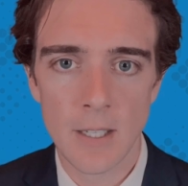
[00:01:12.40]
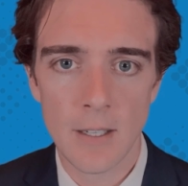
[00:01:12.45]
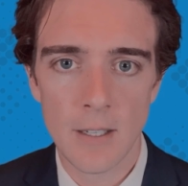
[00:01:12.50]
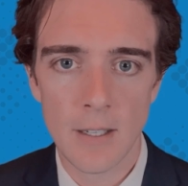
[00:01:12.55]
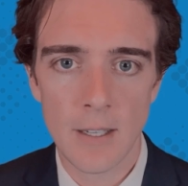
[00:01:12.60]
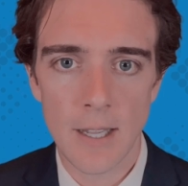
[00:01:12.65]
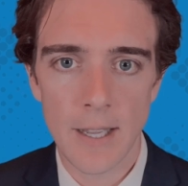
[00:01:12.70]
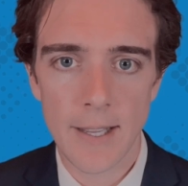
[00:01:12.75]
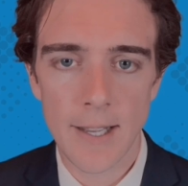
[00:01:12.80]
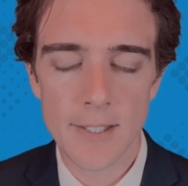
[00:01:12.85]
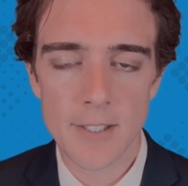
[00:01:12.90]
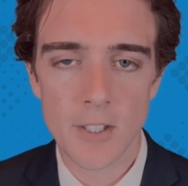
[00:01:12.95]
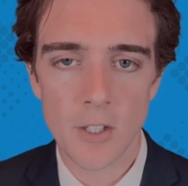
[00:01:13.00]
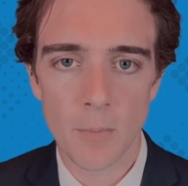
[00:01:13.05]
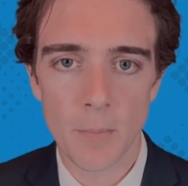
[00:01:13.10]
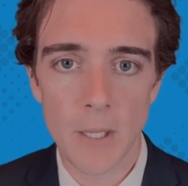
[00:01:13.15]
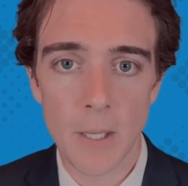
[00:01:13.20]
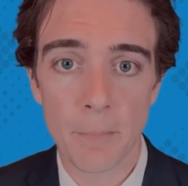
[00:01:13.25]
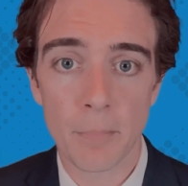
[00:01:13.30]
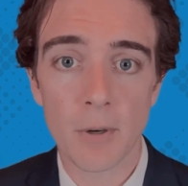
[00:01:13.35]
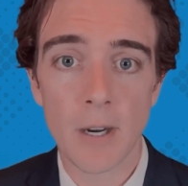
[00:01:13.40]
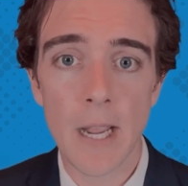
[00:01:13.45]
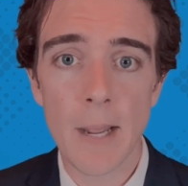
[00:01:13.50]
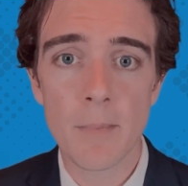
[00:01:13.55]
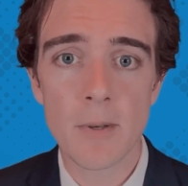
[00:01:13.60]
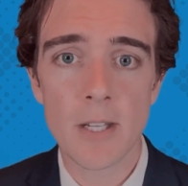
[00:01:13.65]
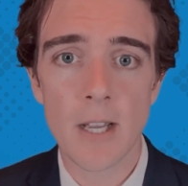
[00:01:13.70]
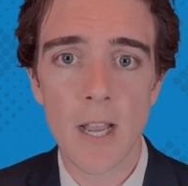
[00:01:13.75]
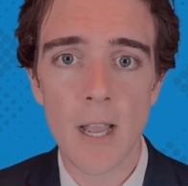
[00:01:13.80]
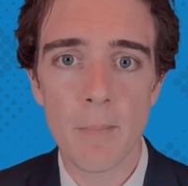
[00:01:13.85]
I guess it'll be
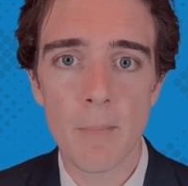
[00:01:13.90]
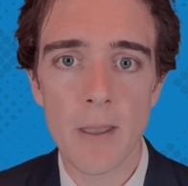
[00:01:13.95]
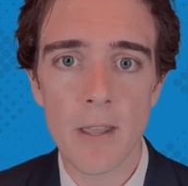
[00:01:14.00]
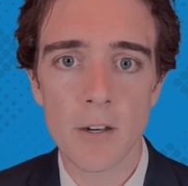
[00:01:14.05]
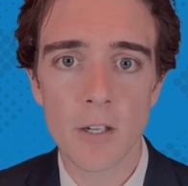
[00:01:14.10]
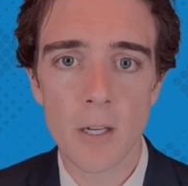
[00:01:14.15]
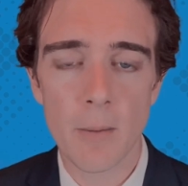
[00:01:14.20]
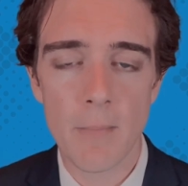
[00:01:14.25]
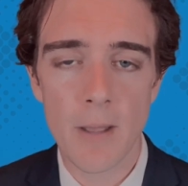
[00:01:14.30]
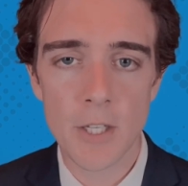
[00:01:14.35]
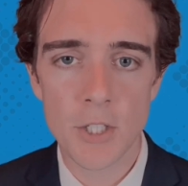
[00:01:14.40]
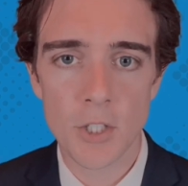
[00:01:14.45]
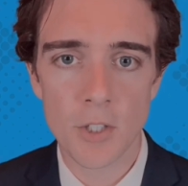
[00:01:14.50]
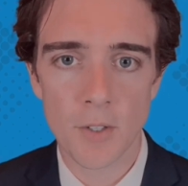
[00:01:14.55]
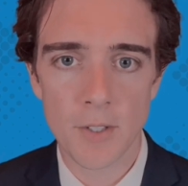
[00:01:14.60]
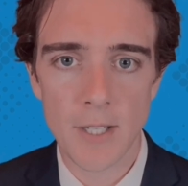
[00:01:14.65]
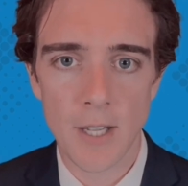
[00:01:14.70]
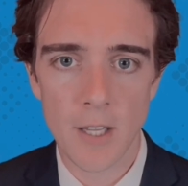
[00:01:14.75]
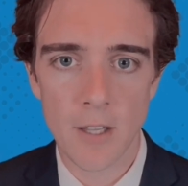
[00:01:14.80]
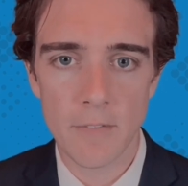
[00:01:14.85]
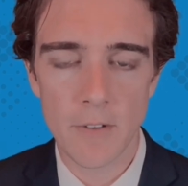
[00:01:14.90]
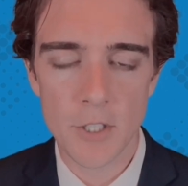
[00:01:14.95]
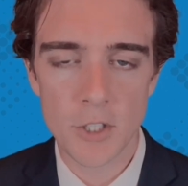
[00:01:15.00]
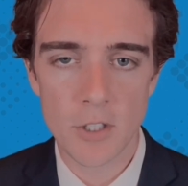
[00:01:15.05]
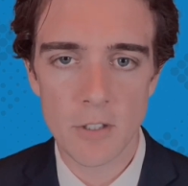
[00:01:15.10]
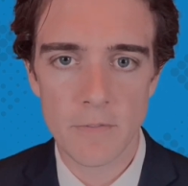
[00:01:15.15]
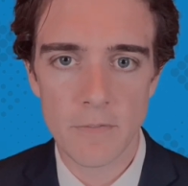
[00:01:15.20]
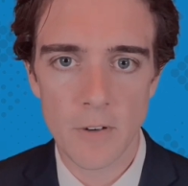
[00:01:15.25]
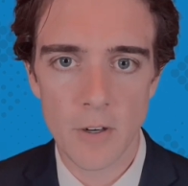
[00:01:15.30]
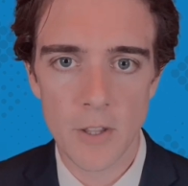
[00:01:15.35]
primetime interdimensional
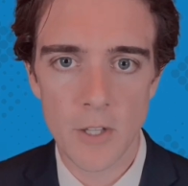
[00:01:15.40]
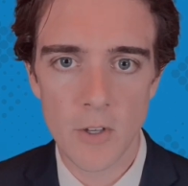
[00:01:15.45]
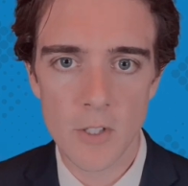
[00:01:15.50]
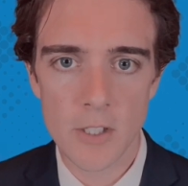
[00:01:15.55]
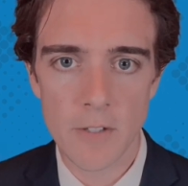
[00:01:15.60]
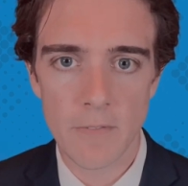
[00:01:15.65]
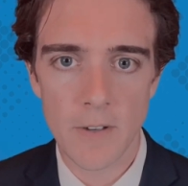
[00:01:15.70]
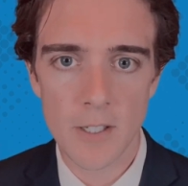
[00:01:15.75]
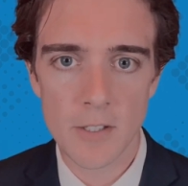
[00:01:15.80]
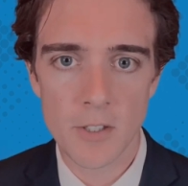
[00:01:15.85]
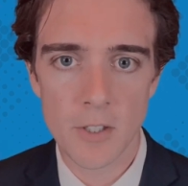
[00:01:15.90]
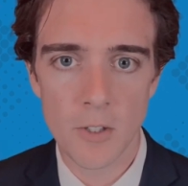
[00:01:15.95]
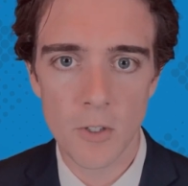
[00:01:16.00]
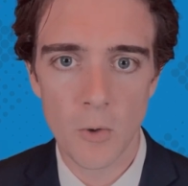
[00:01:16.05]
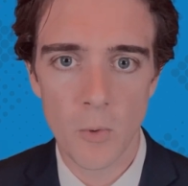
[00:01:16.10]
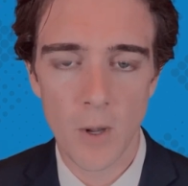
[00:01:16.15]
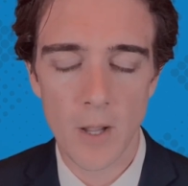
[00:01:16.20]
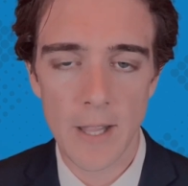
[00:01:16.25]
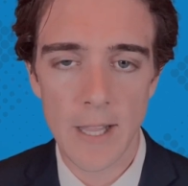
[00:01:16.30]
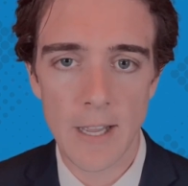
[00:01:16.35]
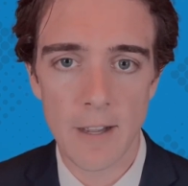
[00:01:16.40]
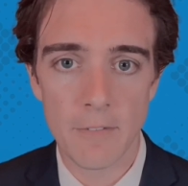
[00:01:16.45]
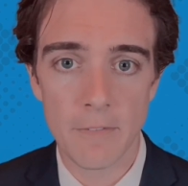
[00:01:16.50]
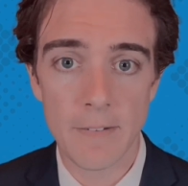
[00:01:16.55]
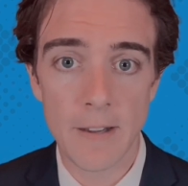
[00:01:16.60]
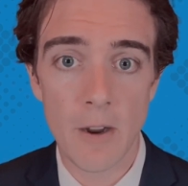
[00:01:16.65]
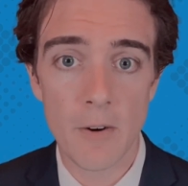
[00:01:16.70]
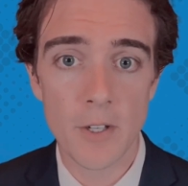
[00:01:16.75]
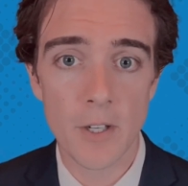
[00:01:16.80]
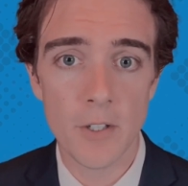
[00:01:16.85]
television for those of us who will have
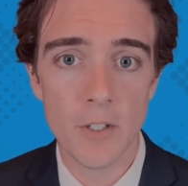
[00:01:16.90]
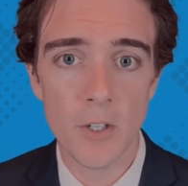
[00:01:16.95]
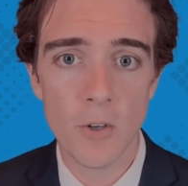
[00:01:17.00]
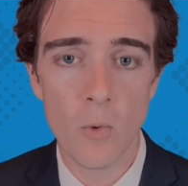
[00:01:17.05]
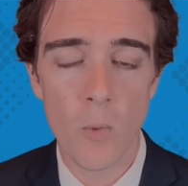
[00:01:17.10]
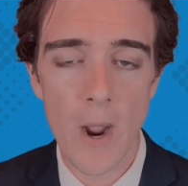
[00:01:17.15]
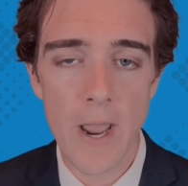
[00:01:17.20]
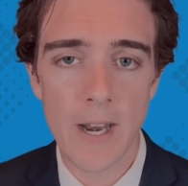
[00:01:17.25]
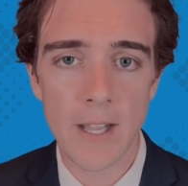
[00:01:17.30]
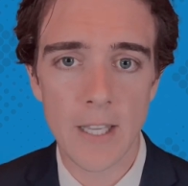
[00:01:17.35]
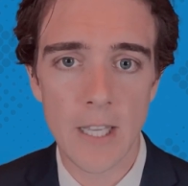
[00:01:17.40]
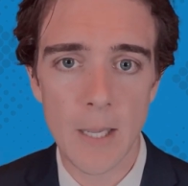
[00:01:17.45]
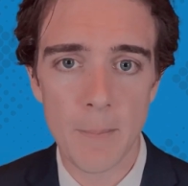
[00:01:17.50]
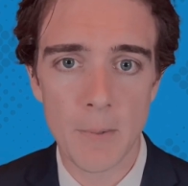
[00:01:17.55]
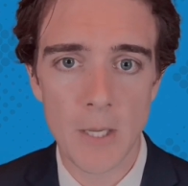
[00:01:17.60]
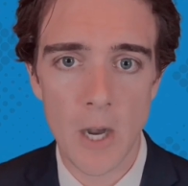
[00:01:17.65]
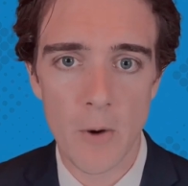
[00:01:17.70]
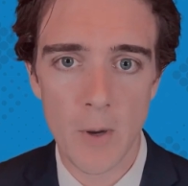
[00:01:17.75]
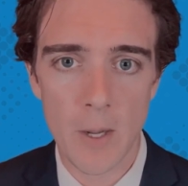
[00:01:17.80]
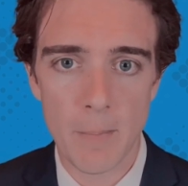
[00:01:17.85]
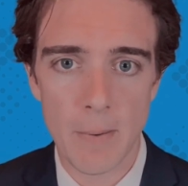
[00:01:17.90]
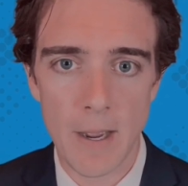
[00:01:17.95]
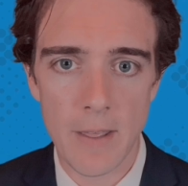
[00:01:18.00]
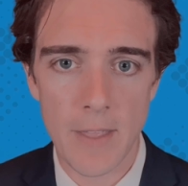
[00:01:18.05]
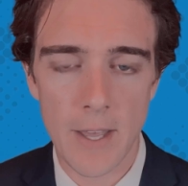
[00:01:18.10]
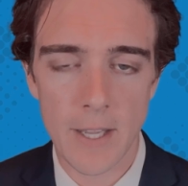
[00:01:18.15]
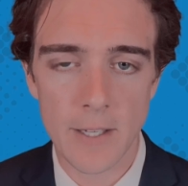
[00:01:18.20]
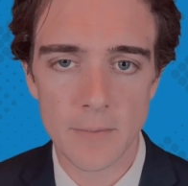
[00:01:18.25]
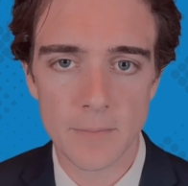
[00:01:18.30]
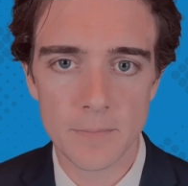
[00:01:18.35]
found a new way to keep going by
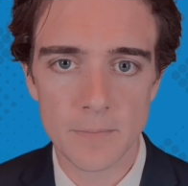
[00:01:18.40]
then.